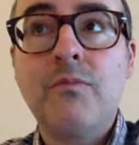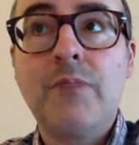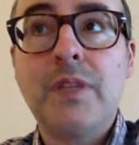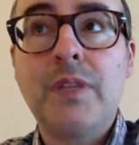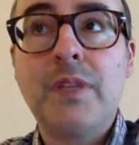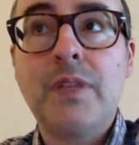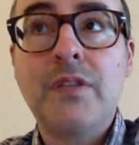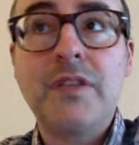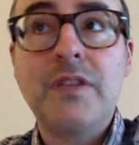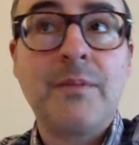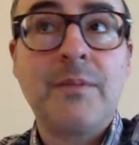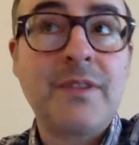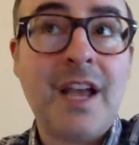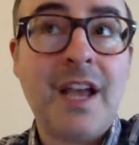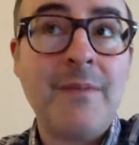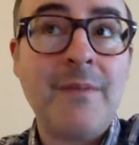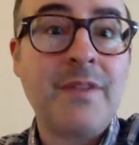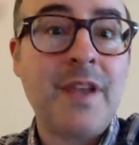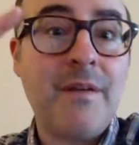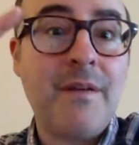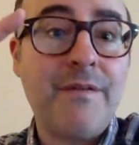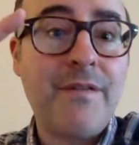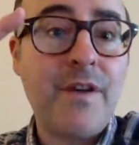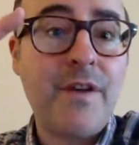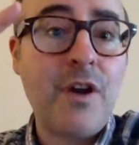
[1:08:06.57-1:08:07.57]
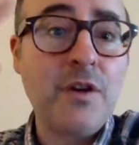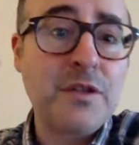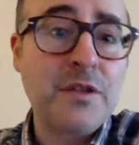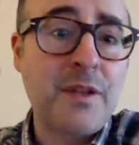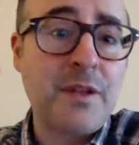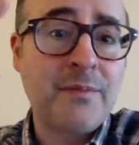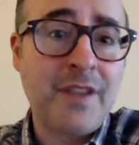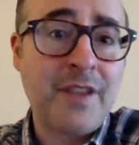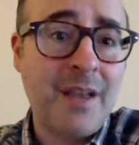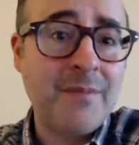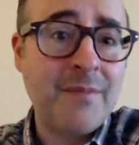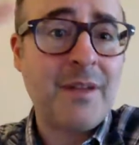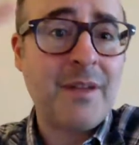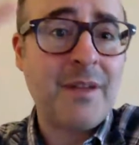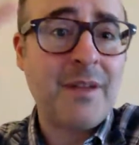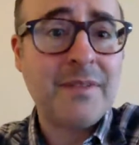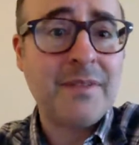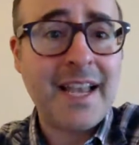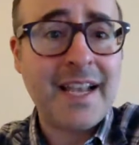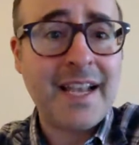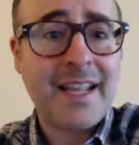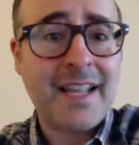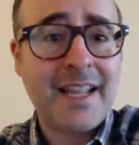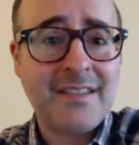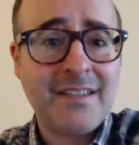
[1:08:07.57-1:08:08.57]
sometimes I'm first, sometimes I'm
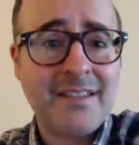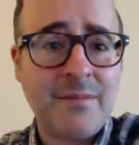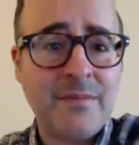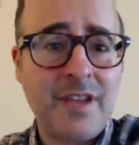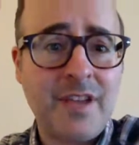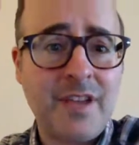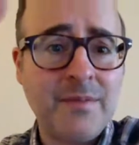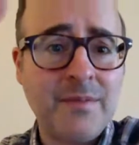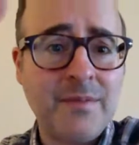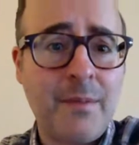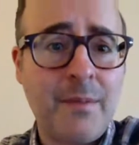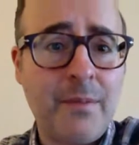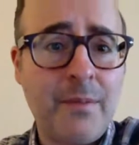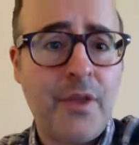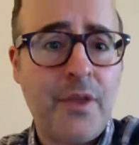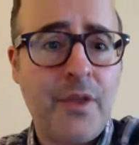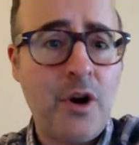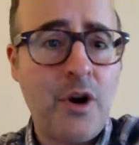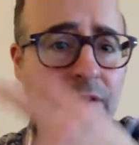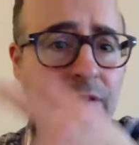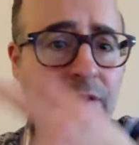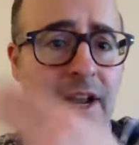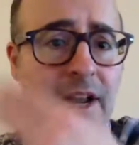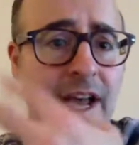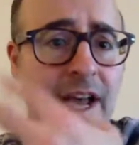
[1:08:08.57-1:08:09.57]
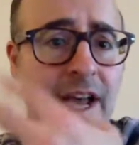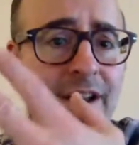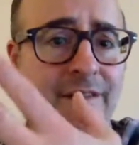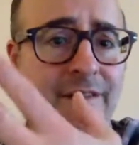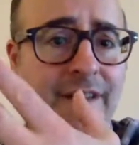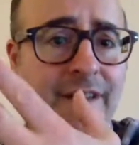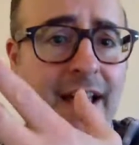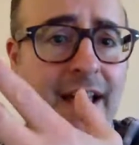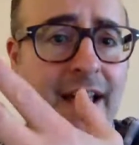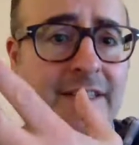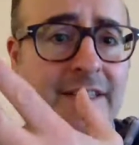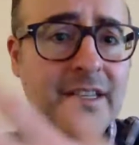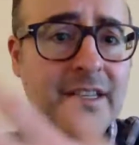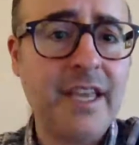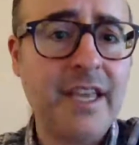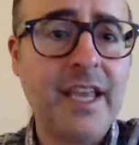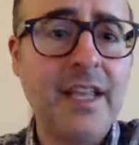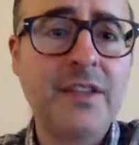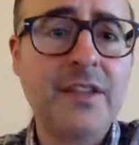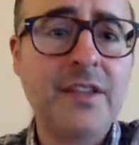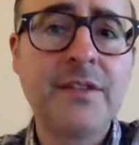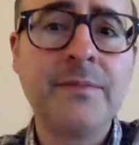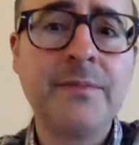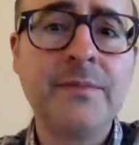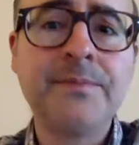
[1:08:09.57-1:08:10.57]
second, sometimes I'm third. That kind of
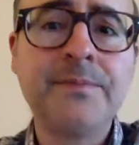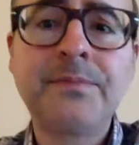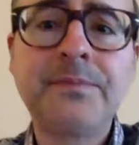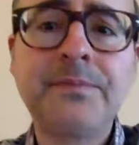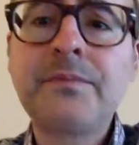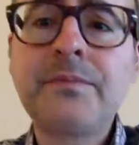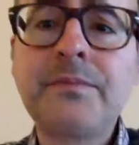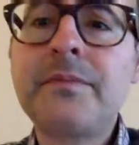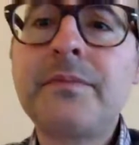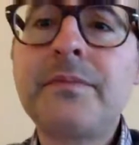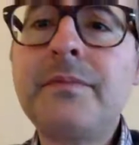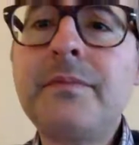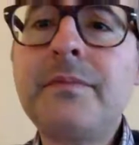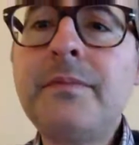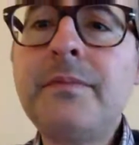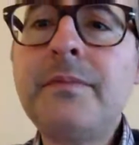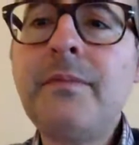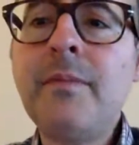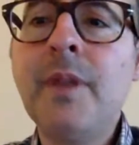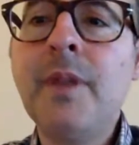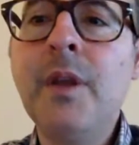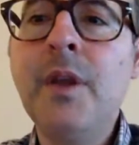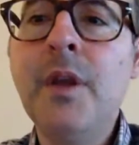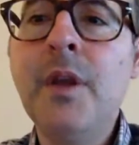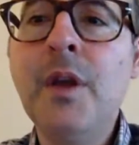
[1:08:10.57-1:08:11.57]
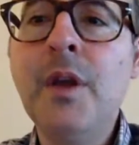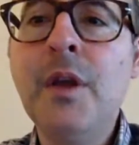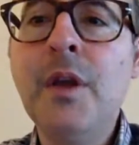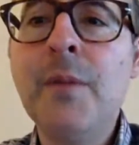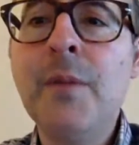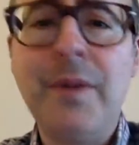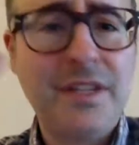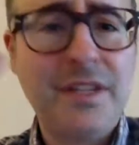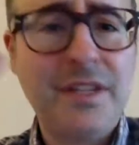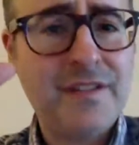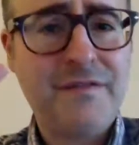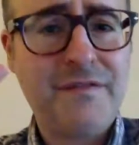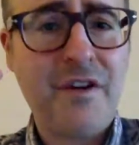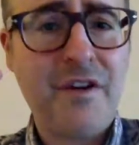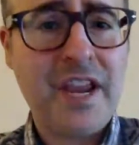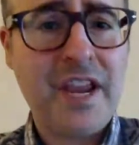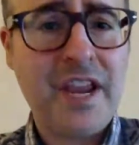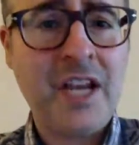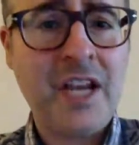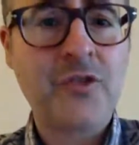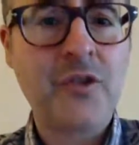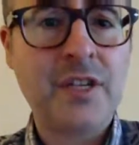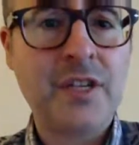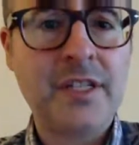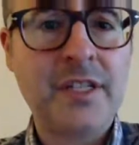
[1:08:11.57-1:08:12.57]
vacillates. But it's
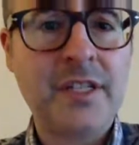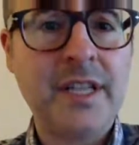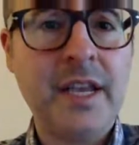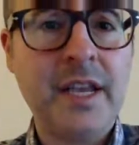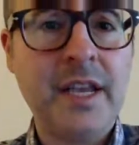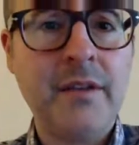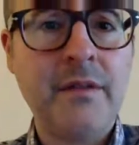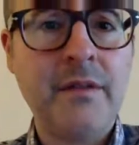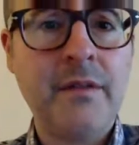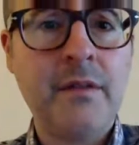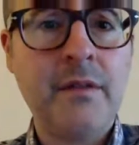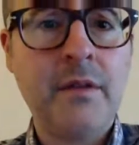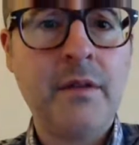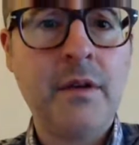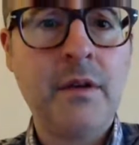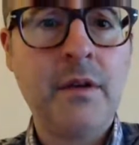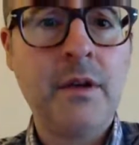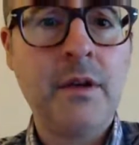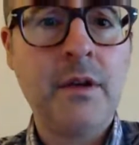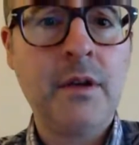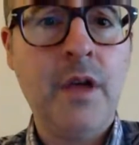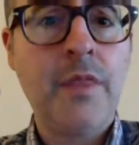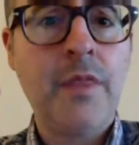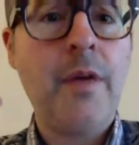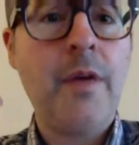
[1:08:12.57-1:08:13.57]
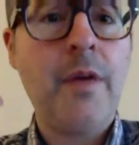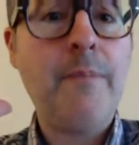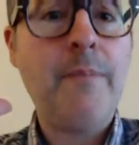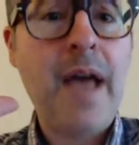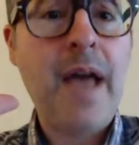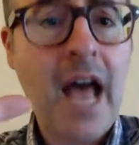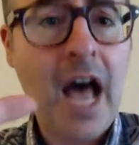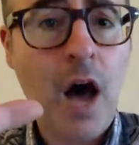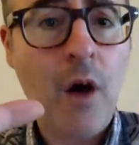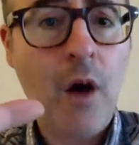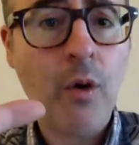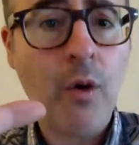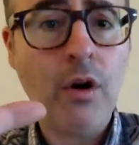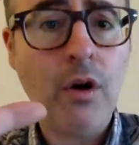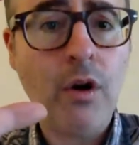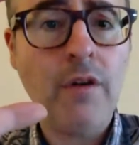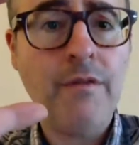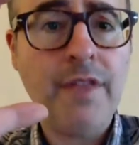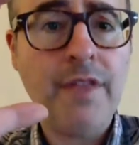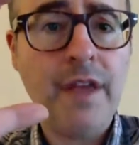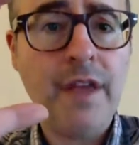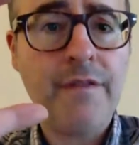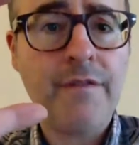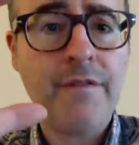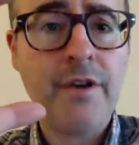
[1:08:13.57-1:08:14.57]
very interesting, the power
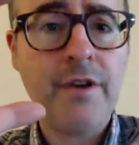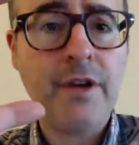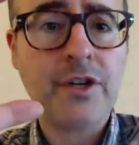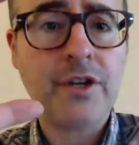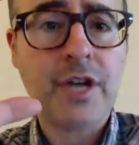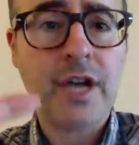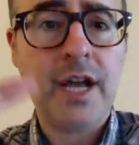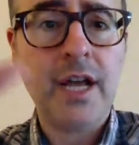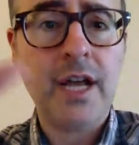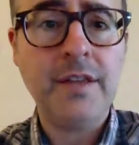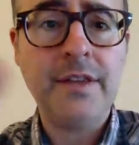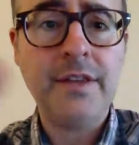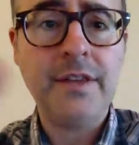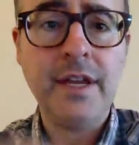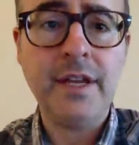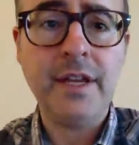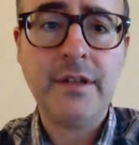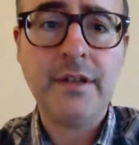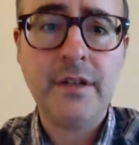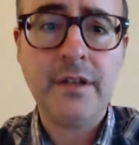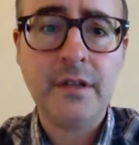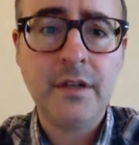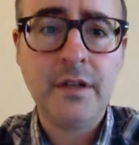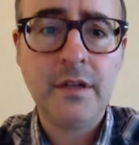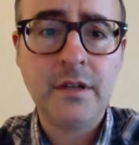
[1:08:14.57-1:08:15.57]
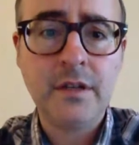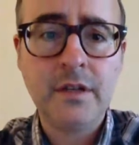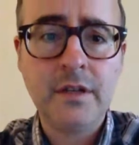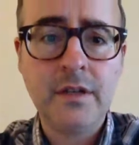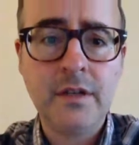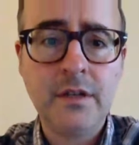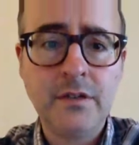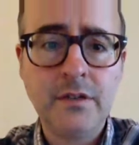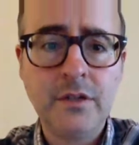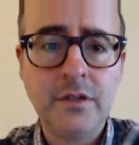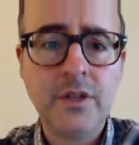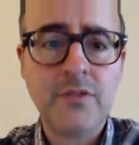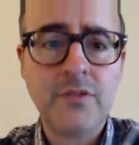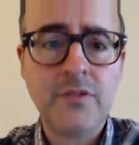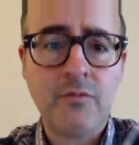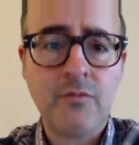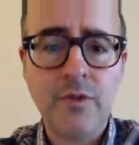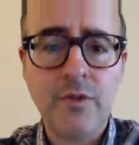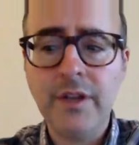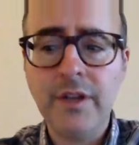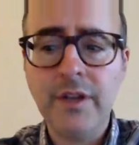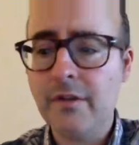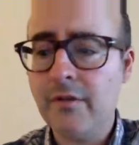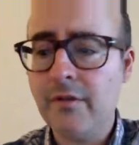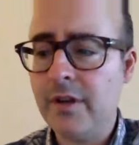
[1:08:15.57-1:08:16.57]
of that fresh content. Just
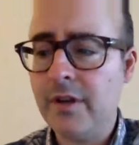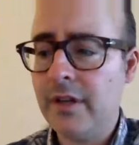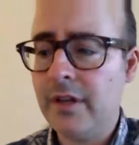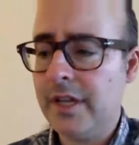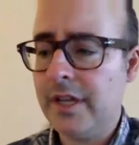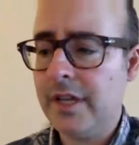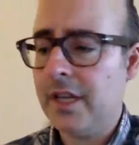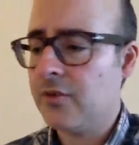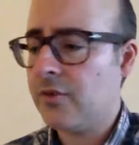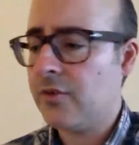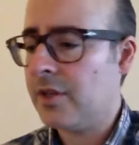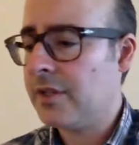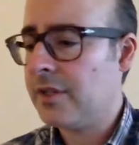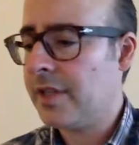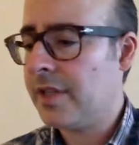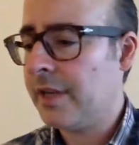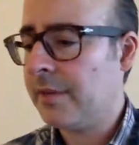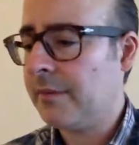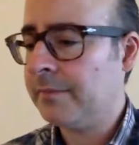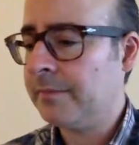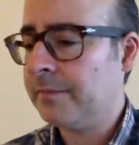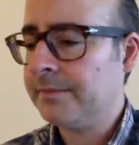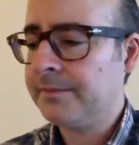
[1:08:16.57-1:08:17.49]
really, really interesting.